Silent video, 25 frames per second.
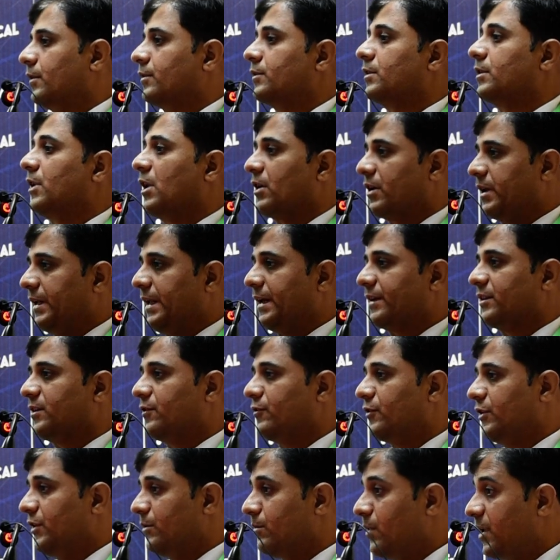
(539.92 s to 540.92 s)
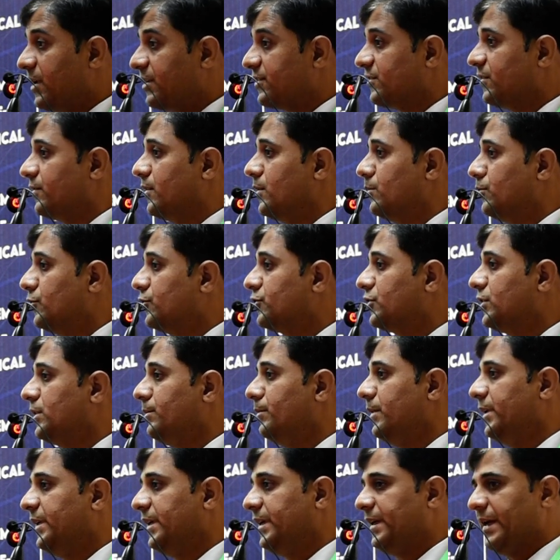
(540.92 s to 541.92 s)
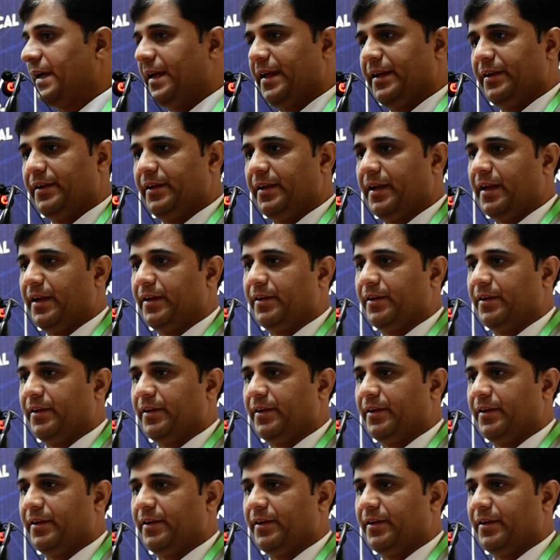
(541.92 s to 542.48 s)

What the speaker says: collective demands of the Muslim League and